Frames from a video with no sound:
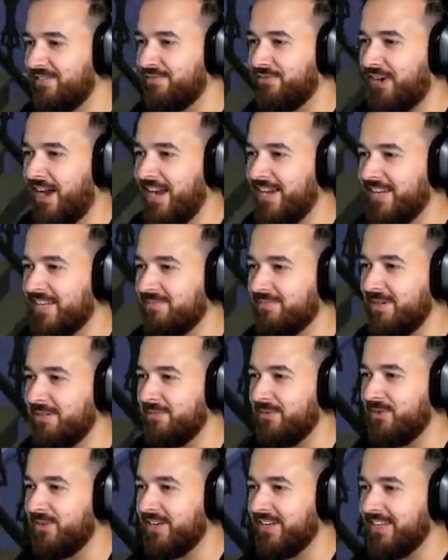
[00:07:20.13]
you frightened of me,
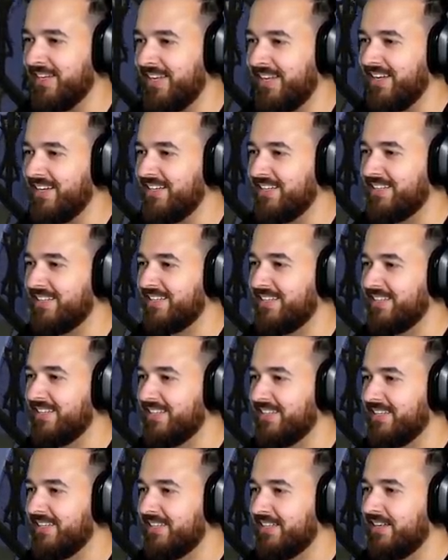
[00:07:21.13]
Morgyn, hey?
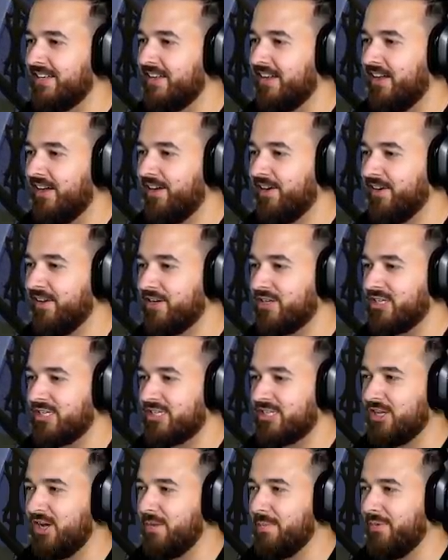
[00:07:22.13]
Oh no,
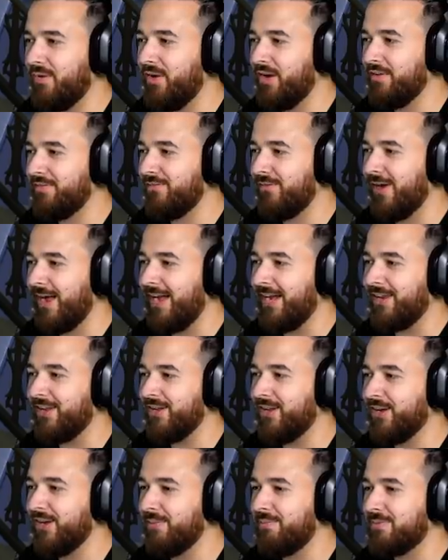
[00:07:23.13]
she's so mortified.
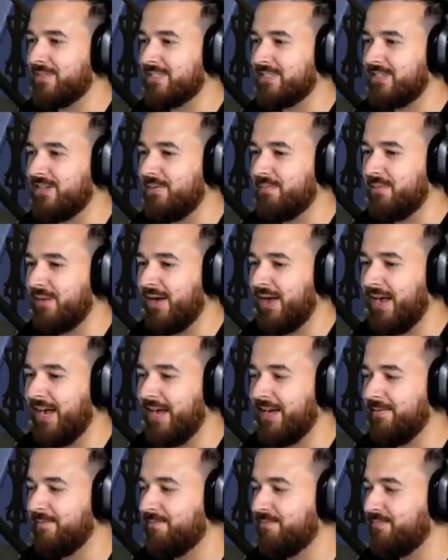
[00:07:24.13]
Oops,
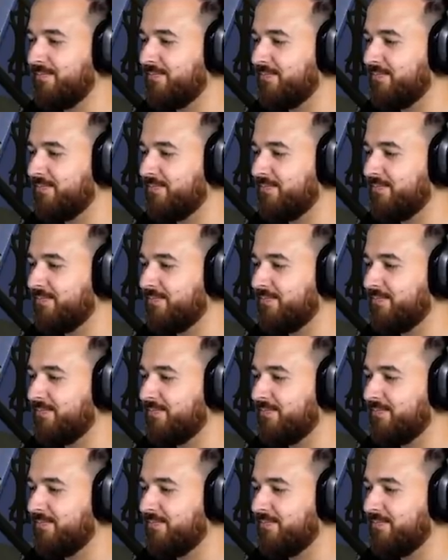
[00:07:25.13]
goodbye.